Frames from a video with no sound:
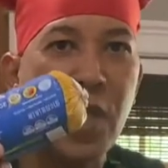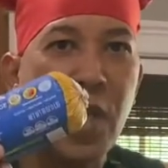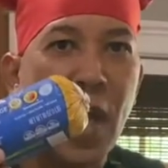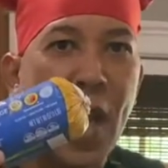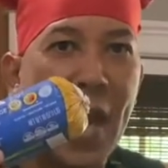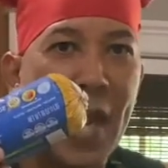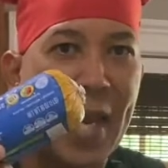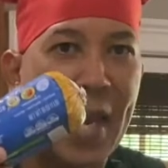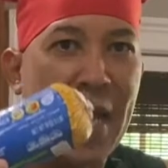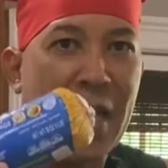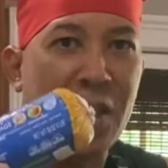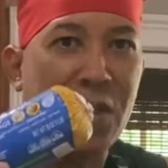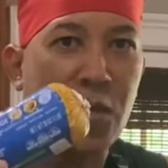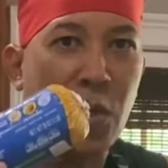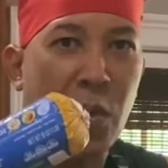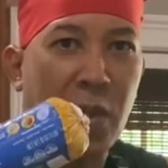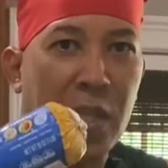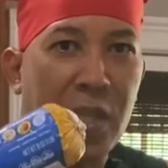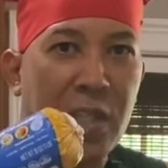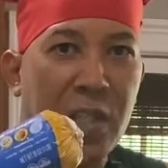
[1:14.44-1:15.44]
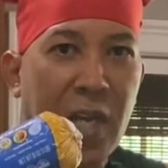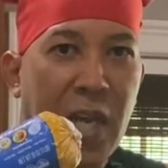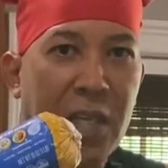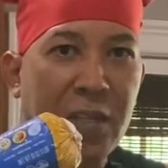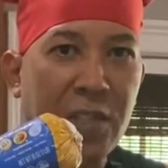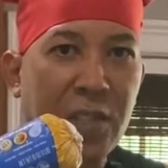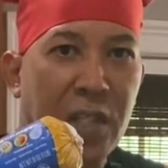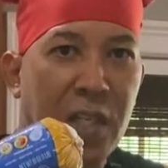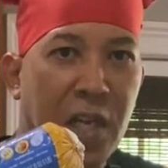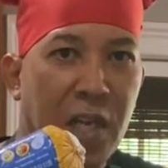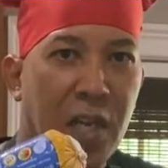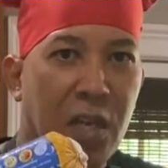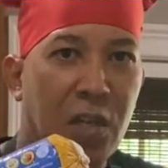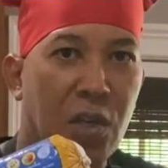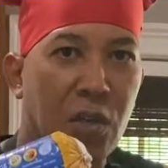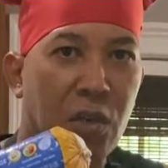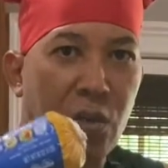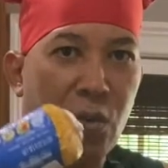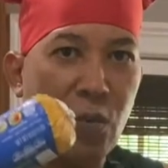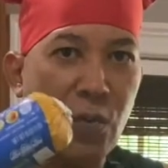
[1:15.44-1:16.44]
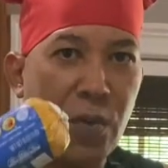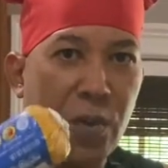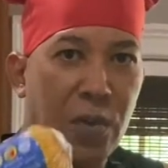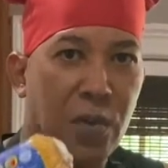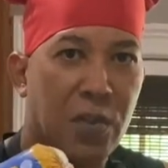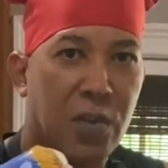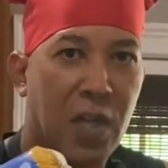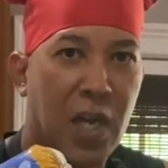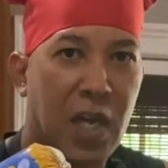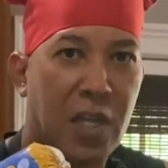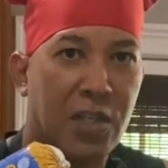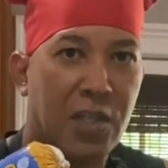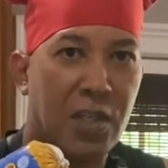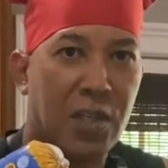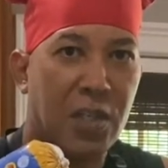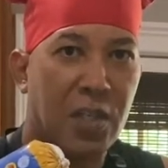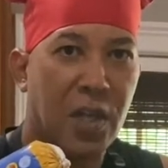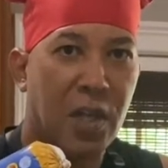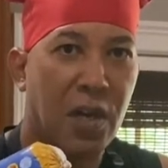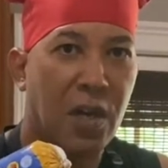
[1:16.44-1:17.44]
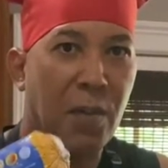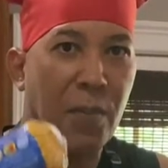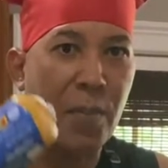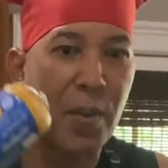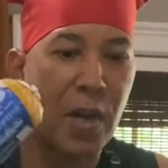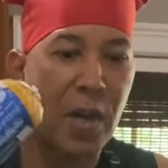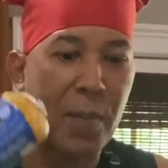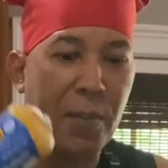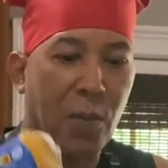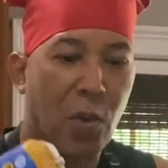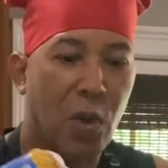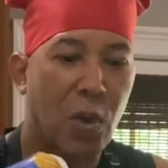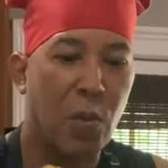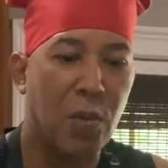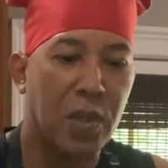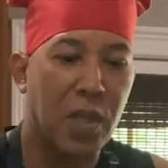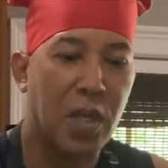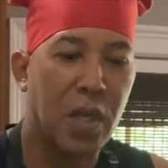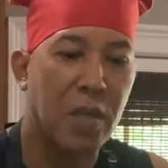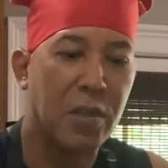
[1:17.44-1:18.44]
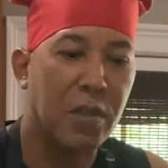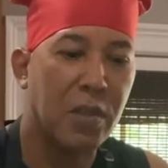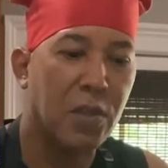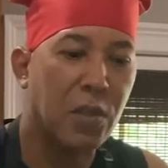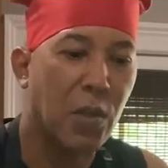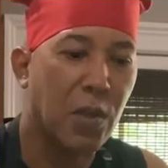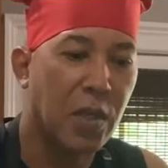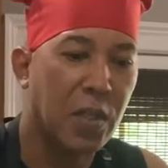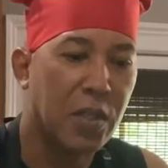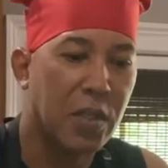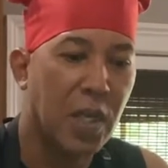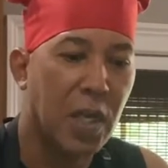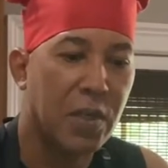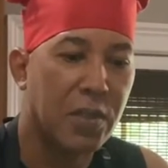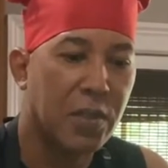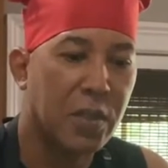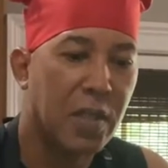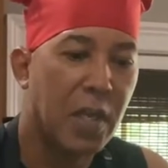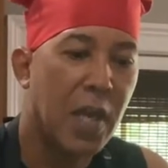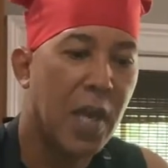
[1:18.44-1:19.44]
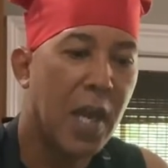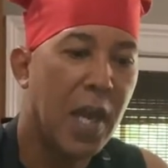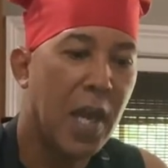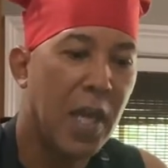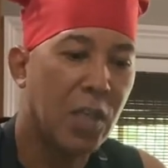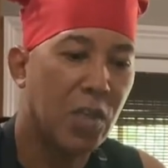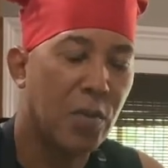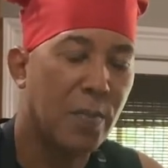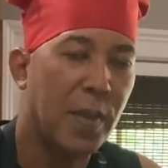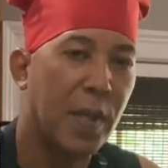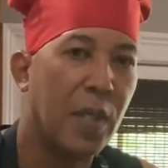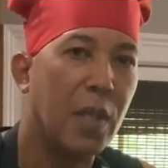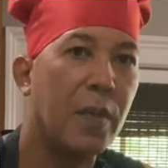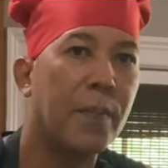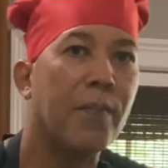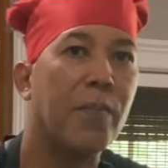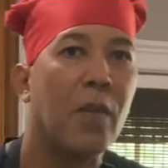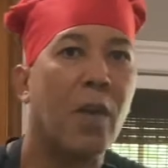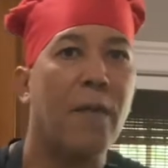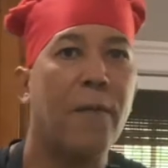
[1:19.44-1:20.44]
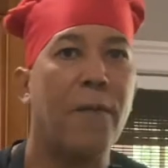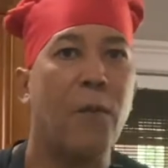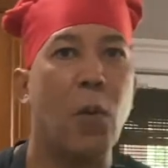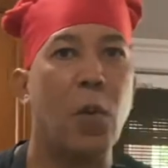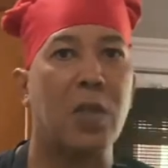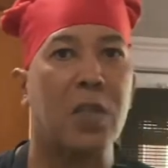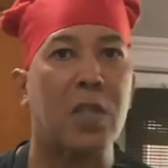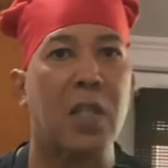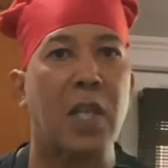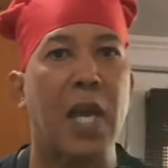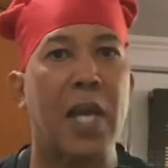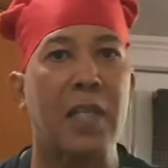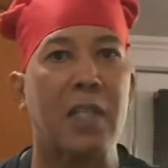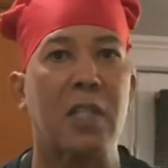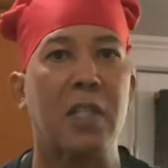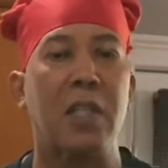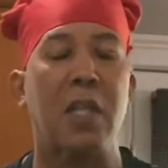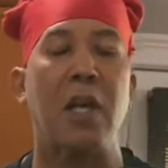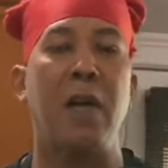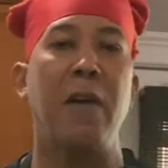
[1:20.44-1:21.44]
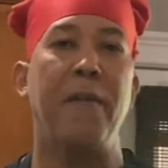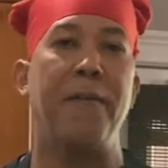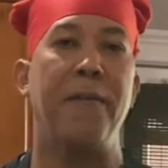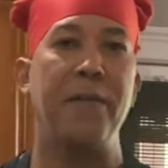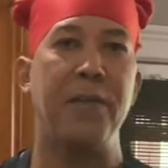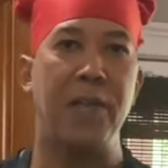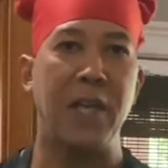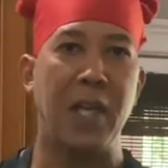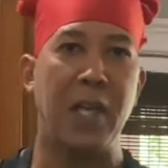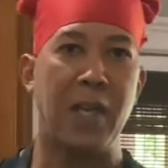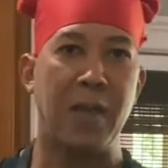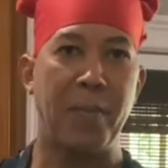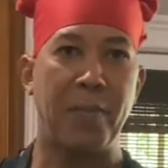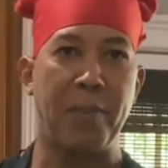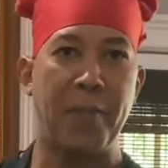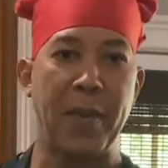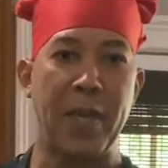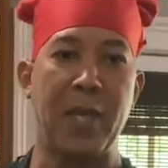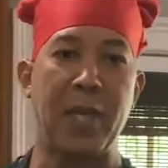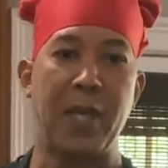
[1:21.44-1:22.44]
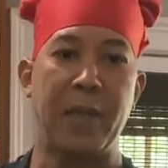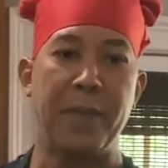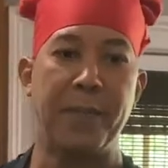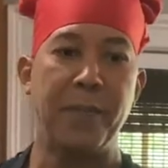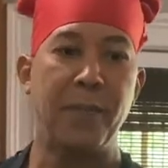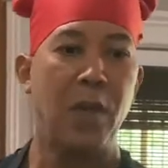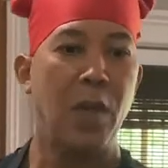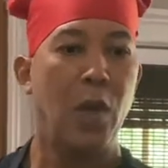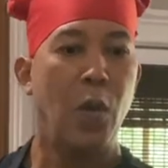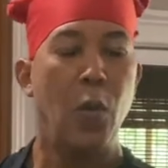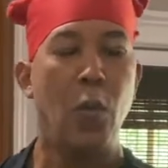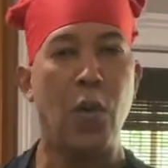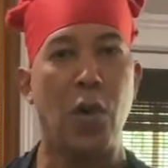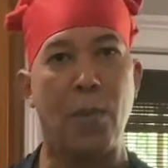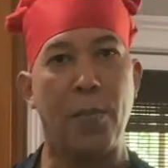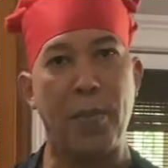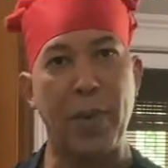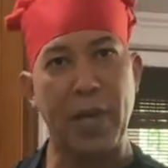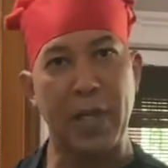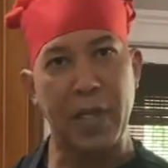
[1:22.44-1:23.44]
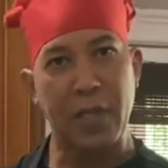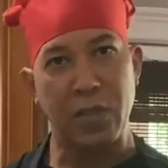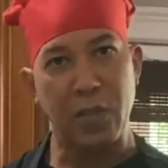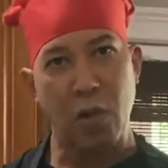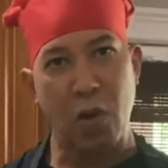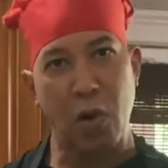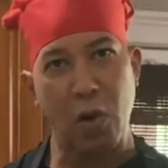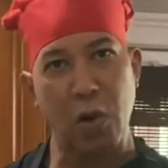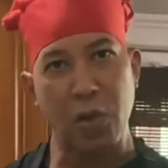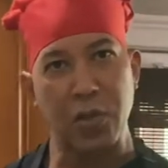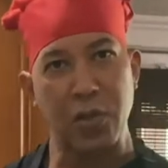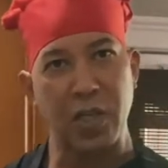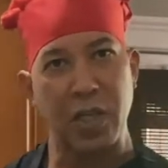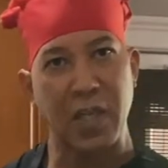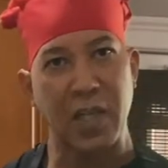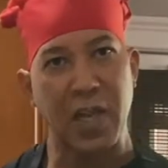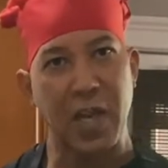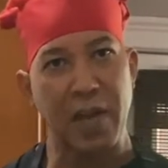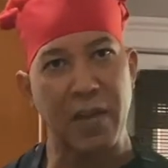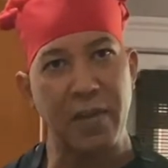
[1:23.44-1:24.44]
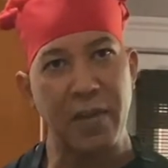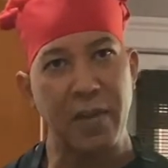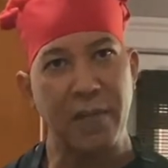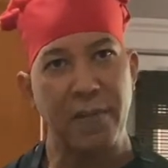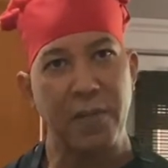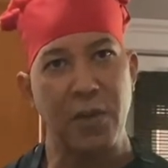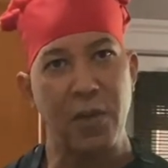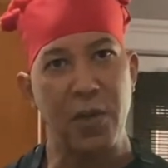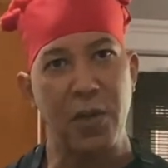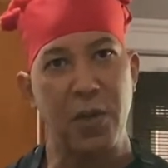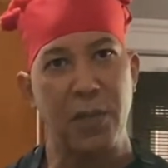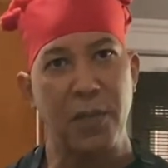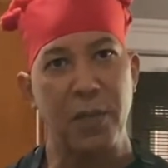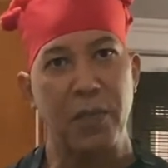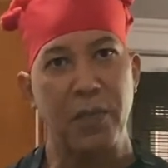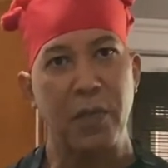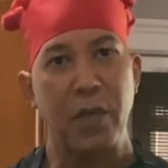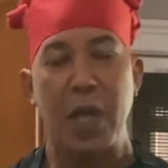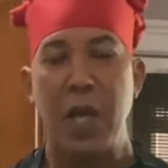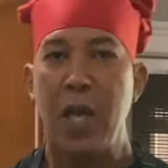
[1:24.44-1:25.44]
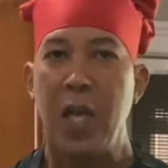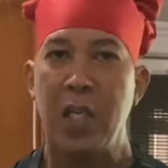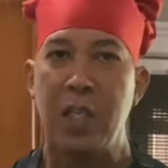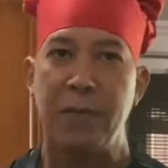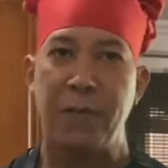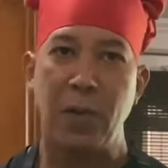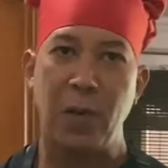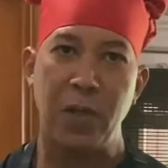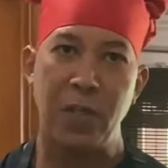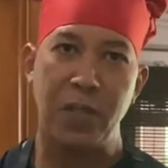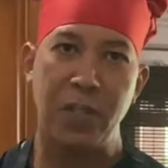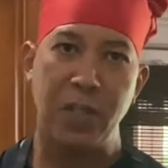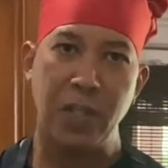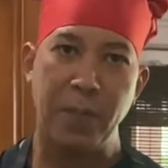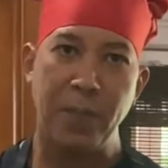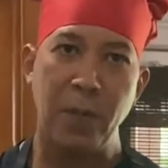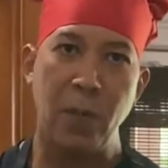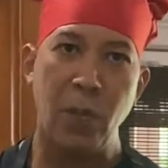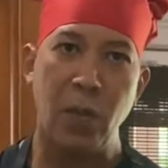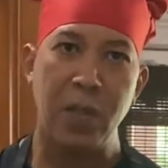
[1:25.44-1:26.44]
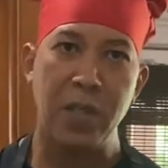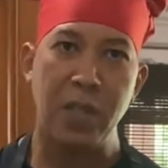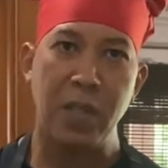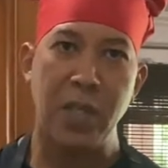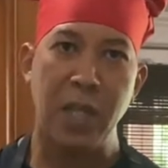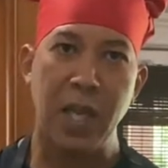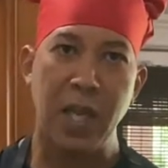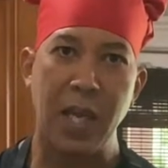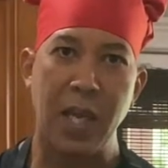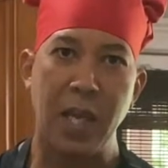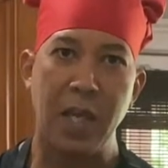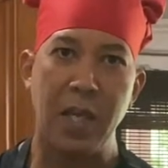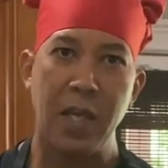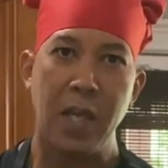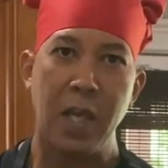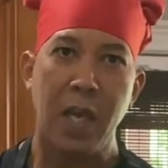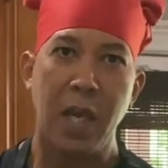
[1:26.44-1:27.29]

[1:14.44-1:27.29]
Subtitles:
I got turkey sausage here. You can do real sausage here, but I'm going with the healthy turkey sausage. And it's gonna be 4 slices of thick bacon. We're gonna bring this all together for you. It's very simple once again.